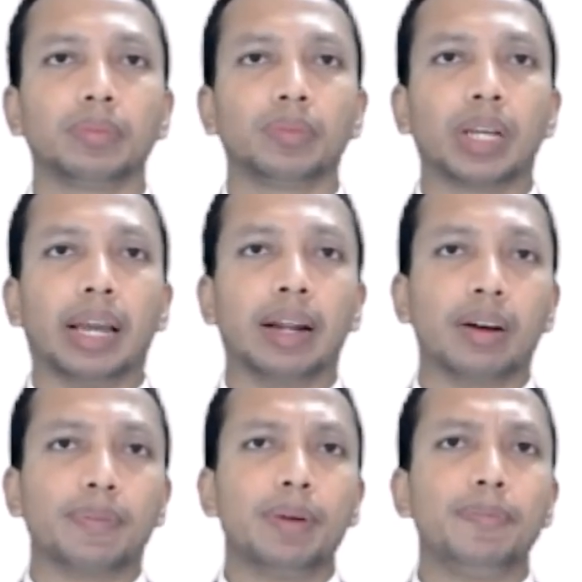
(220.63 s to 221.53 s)
An
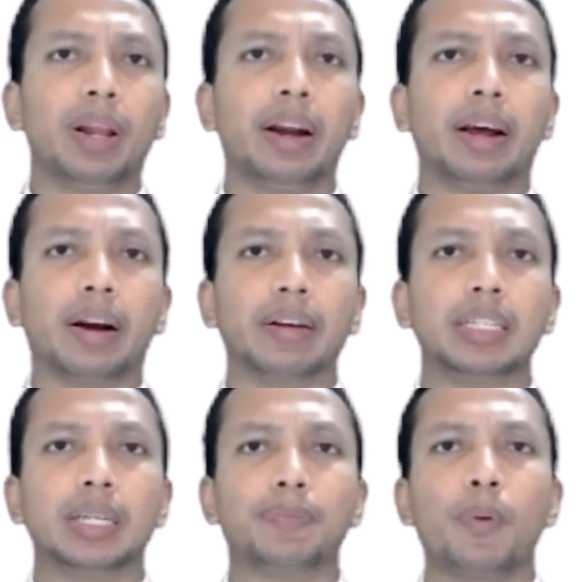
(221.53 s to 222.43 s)
urban planner is
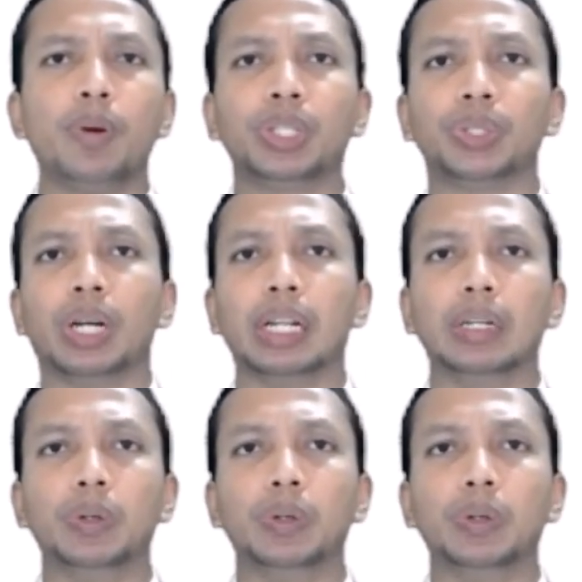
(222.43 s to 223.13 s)
a professional